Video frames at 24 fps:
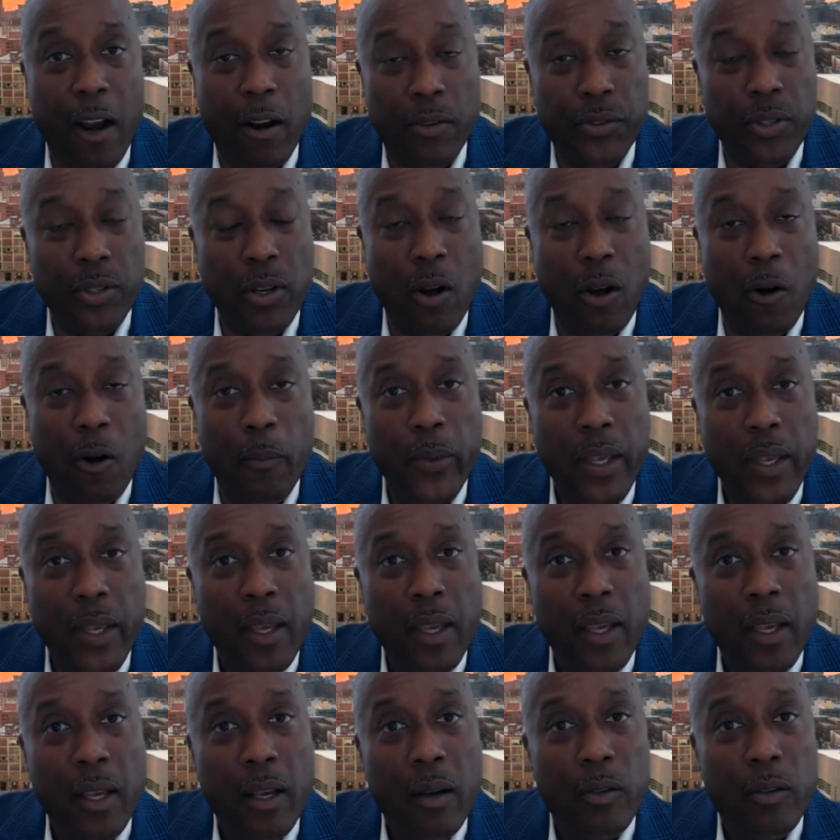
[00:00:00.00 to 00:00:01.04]
So
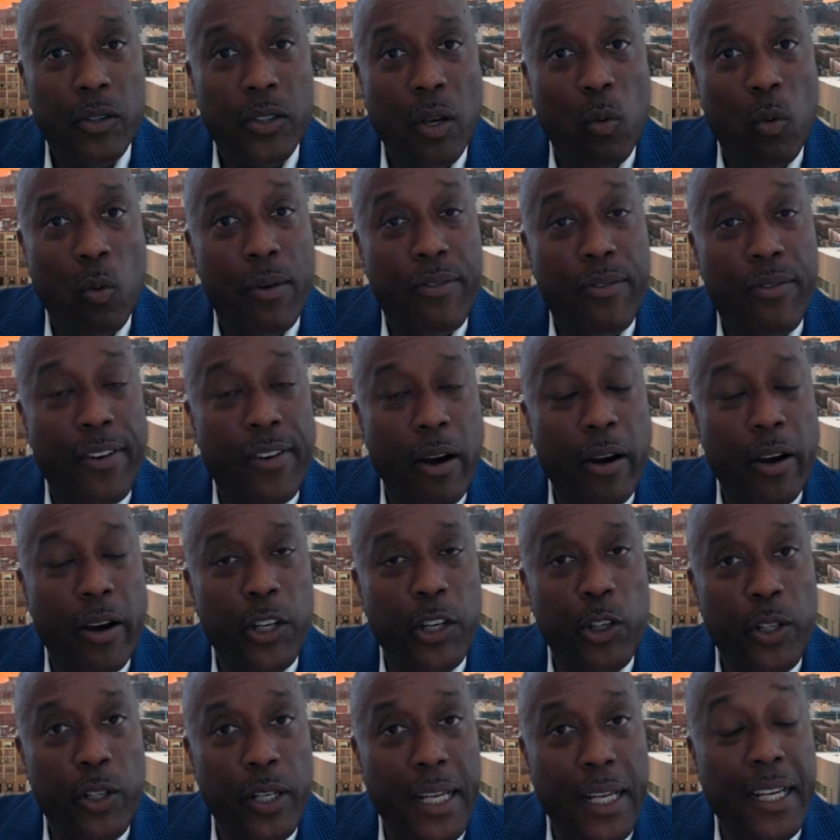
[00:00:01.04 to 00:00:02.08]
we're very
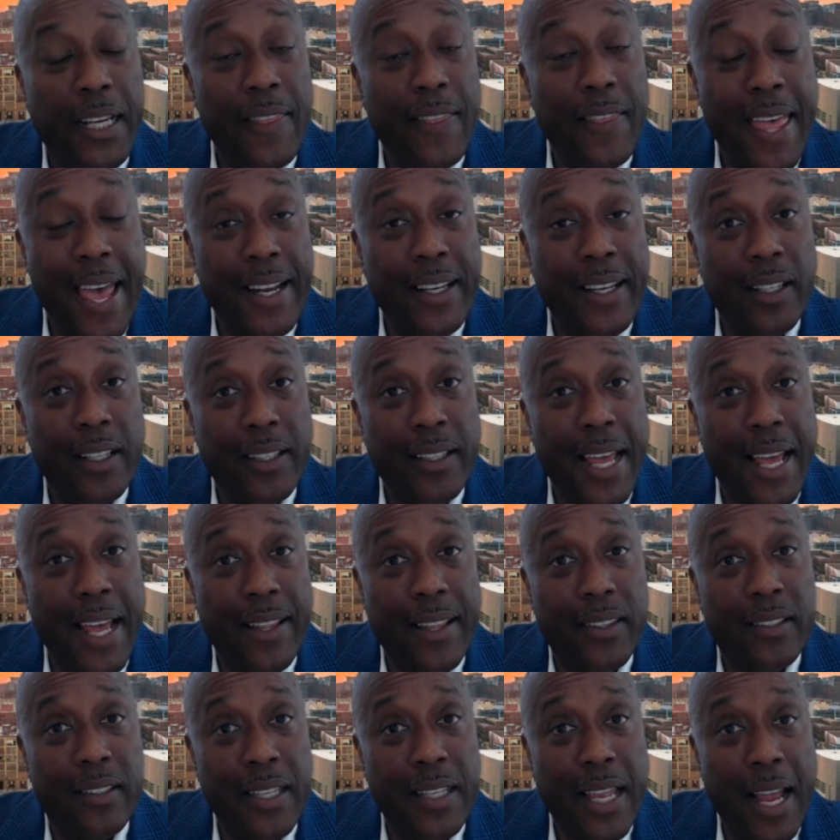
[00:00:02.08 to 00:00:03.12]
unique in
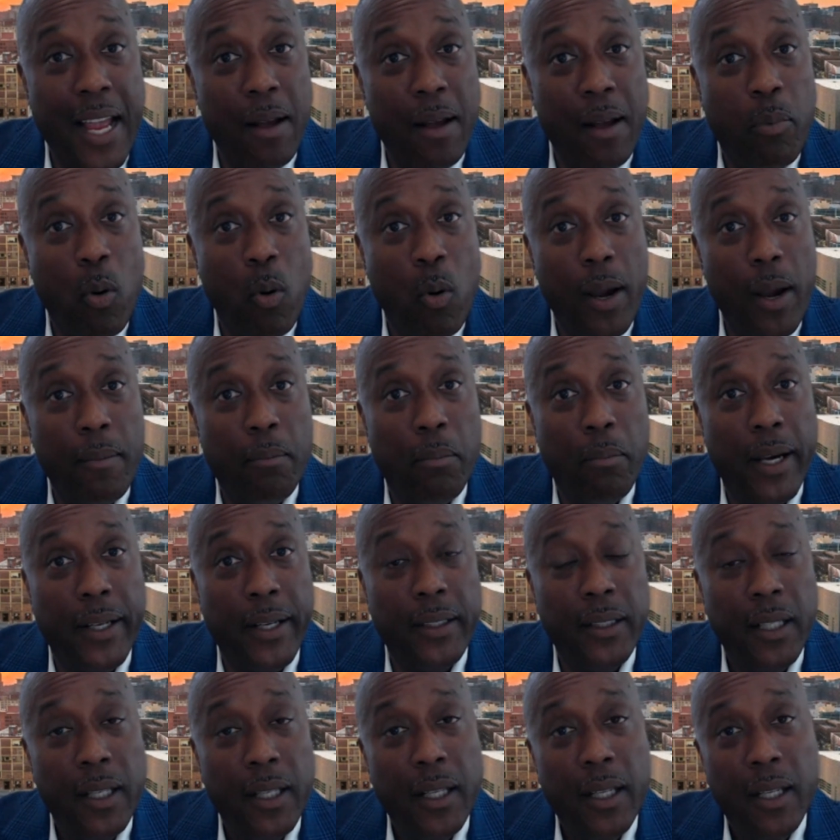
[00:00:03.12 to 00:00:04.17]
that standpoint, but
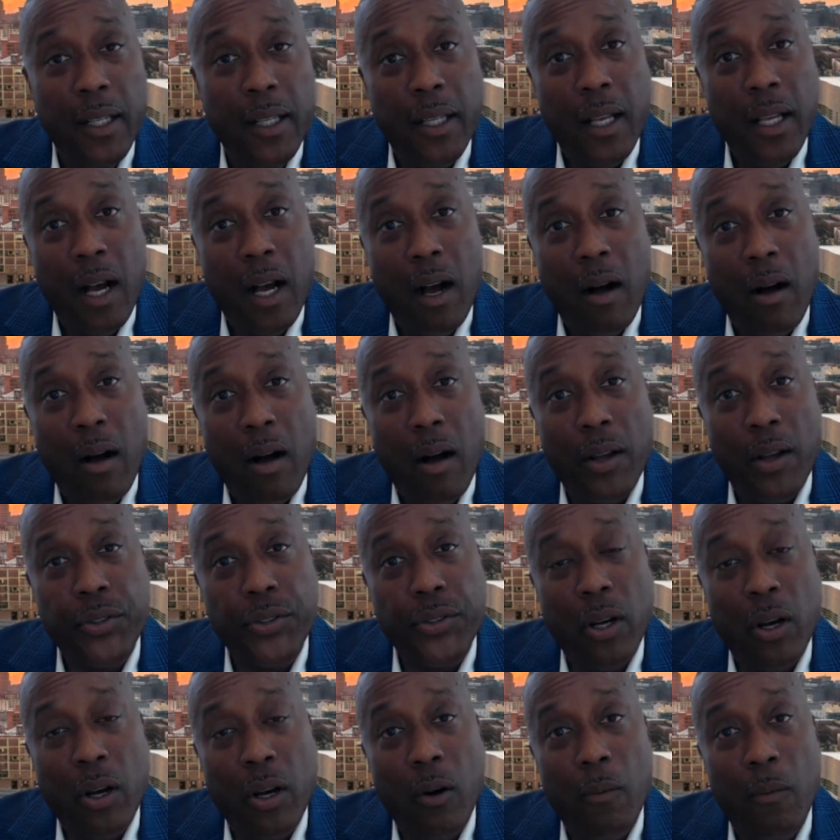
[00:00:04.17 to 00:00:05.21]

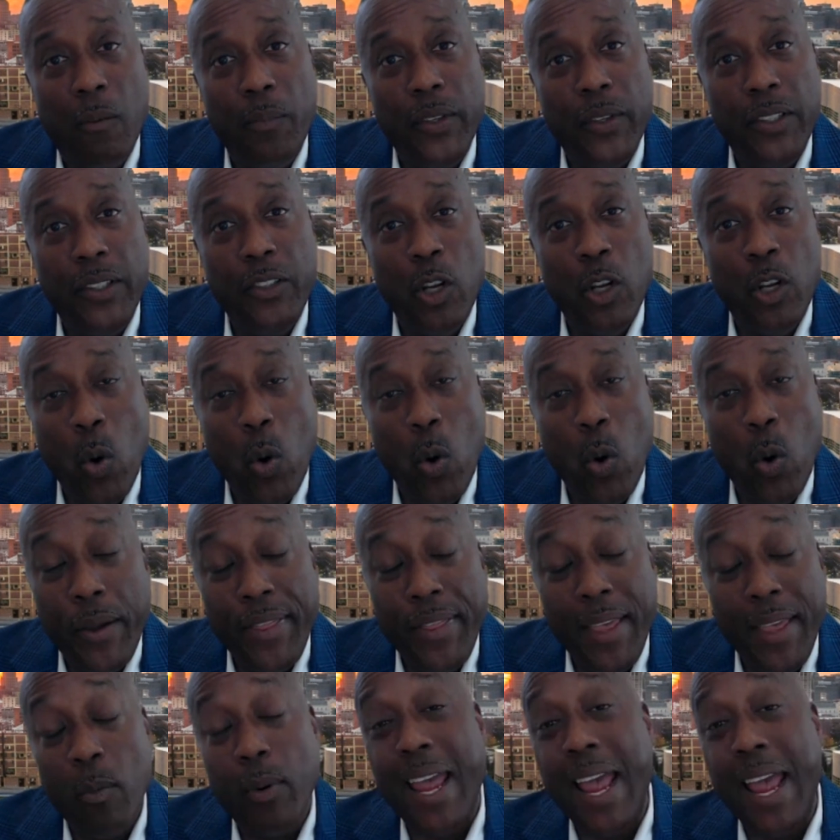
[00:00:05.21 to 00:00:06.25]
also knowing that
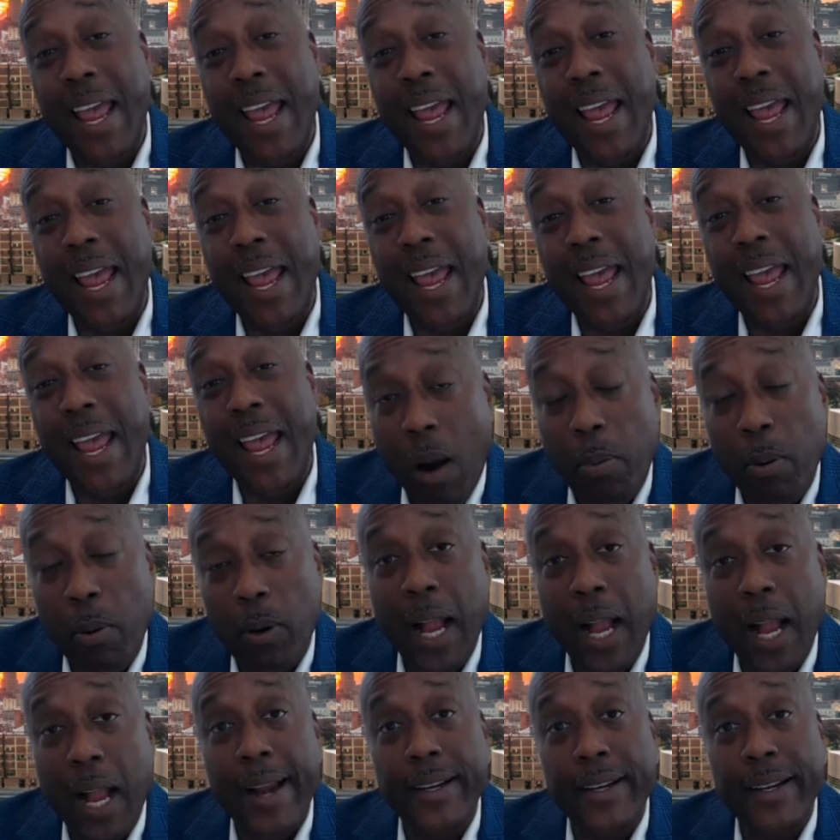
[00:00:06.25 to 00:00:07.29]
we have the proper
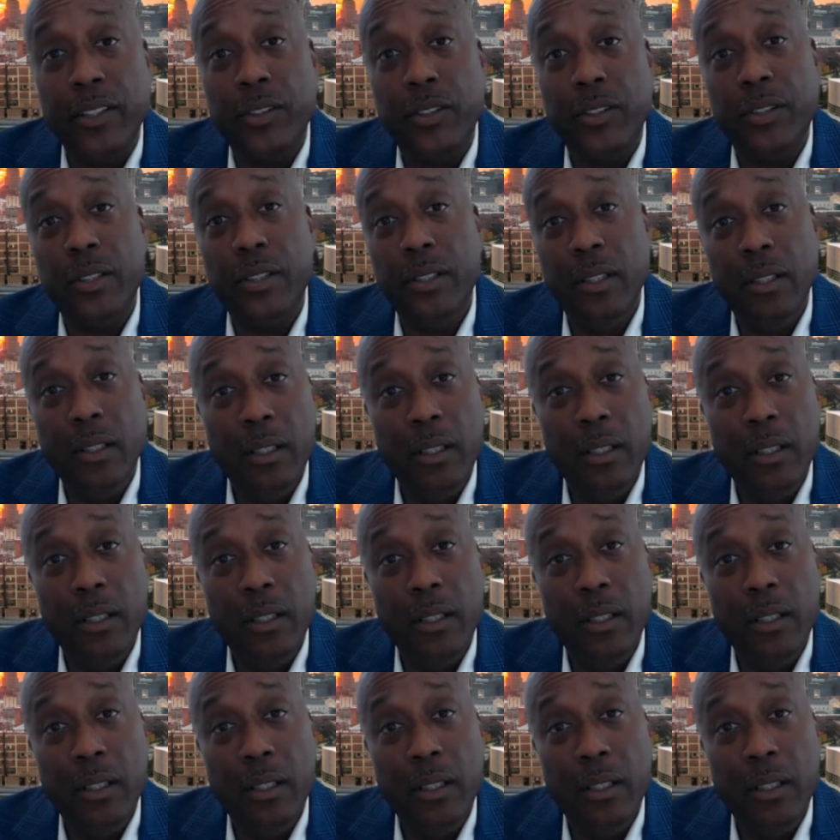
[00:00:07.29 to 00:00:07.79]
guidance